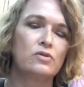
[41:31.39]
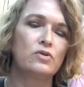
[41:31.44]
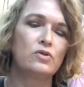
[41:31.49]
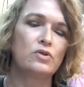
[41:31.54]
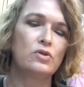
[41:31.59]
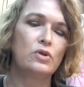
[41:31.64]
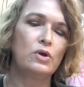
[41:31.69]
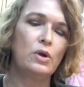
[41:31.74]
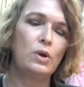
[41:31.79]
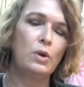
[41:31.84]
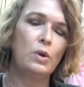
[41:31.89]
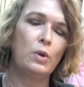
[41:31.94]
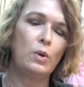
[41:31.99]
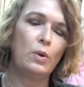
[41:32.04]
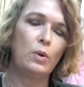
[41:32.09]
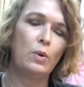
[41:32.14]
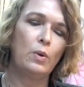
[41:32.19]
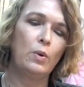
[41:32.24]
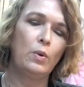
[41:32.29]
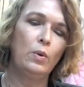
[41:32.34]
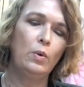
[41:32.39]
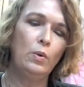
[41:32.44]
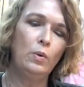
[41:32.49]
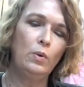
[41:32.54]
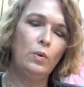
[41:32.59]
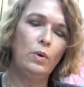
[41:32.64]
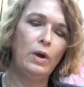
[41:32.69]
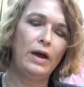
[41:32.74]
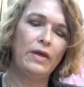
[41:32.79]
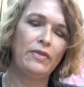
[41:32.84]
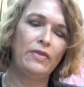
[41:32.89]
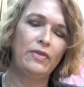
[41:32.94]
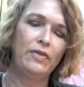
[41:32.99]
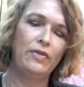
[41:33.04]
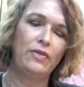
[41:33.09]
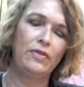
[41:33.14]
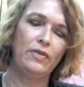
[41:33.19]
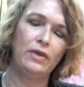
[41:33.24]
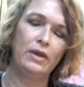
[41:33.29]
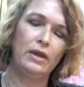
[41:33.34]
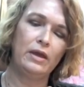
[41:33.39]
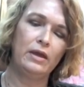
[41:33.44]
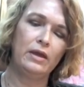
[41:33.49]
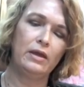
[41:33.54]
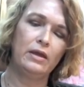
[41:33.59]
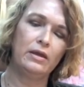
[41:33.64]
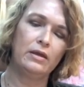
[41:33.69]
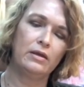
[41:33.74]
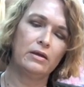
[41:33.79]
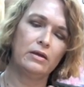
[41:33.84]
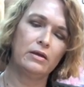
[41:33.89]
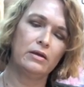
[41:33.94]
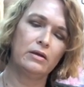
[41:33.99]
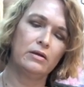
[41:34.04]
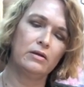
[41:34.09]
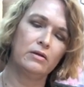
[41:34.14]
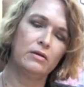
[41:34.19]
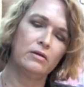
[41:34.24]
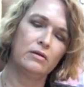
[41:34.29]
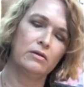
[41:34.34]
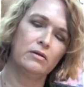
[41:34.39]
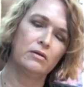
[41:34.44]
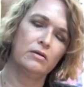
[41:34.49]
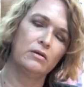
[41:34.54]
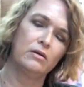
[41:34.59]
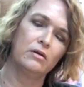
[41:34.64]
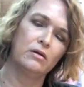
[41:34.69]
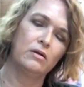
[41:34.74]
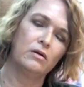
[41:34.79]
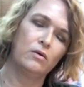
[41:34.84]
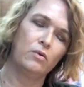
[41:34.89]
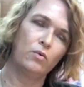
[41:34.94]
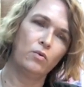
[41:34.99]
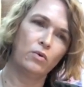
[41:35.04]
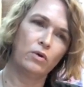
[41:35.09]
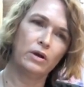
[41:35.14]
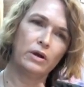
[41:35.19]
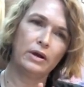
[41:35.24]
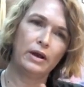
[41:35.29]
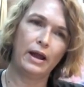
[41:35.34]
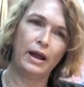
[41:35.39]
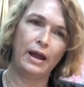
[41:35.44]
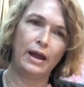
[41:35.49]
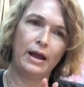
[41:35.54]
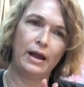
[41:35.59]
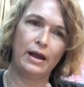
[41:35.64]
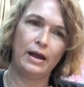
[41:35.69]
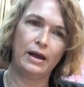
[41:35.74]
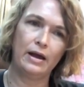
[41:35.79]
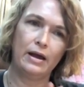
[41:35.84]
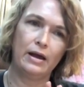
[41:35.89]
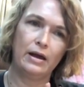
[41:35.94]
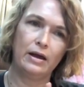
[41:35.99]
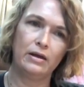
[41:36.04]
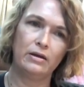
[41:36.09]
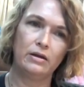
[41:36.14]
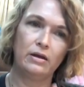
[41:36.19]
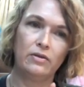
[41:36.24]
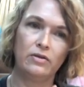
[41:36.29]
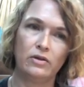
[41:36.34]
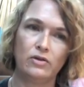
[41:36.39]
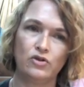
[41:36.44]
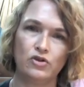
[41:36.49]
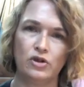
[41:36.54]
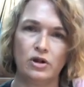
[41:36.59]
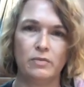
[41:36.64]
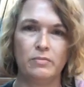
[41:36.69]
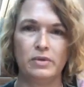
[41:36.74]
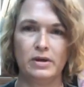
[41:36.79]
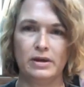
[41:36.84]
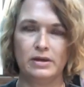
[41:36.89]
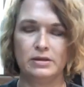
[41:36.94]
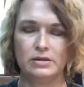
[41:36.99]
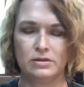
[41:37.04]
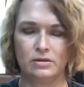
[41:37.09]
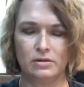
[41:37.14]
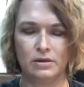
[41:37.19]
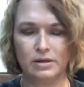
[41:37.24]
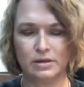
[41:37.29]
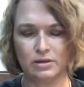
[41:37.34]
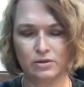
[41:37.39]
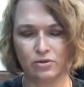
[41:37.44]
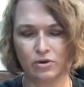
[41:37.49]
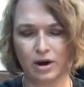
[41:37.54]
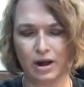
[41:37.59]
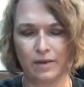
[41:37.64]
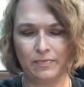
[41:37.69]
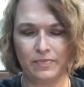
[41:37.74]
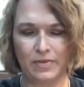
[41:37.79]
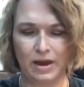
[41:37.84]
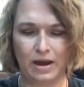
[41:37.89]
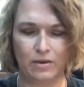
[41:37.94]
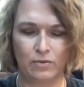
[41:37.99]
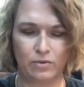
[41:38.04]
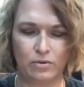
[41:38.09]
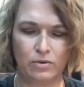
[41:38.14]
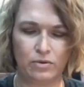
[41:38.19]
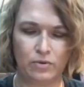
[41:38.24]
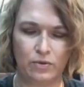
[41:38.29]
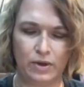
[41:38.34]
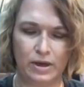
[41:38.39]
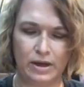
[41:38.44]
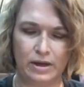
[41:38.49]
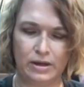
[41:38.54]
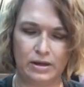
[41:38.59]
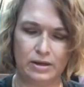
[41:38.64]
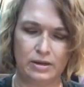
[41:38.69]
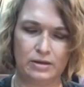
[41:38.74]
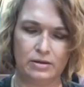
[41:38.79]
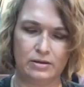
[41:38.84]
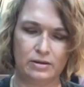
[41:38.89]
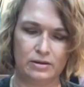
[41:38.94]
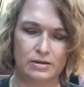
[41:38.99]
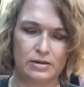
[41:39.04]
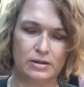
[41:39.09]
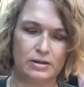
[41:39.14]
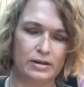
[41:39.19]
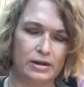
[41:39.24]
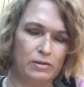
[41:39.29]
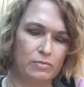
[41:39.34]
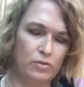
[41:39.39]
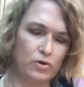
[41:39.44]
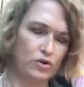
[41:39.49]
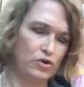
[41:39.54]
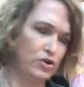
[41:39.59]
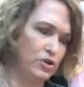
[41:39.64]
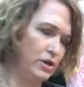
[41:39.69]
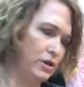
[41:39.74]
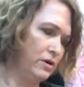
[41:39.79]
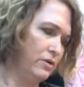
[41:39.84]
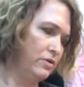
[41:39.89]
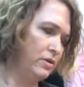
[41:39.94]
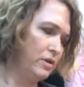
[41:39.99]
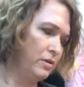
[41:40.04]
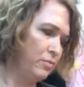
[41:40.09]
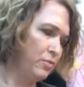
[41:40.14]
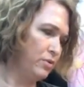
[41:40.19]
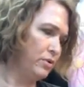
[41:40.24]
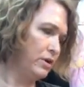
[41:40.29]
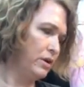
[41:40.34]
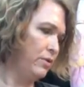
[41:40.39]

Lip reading: So I think we're going to add the sheer bliss. So let's grab that real quick. It's a little more sheer than the brilliant